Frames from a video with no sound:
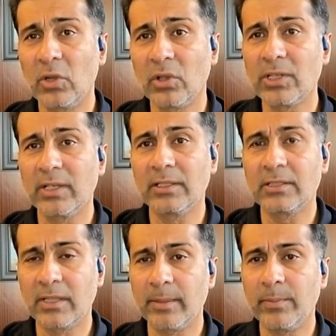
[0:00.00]
logical
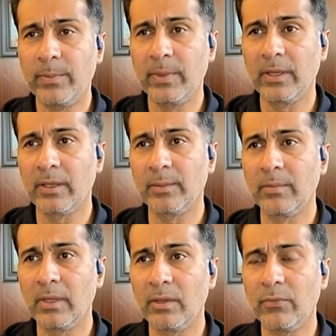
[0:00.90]
step uh,
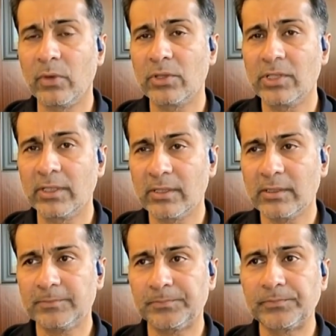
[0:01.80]
for Chetak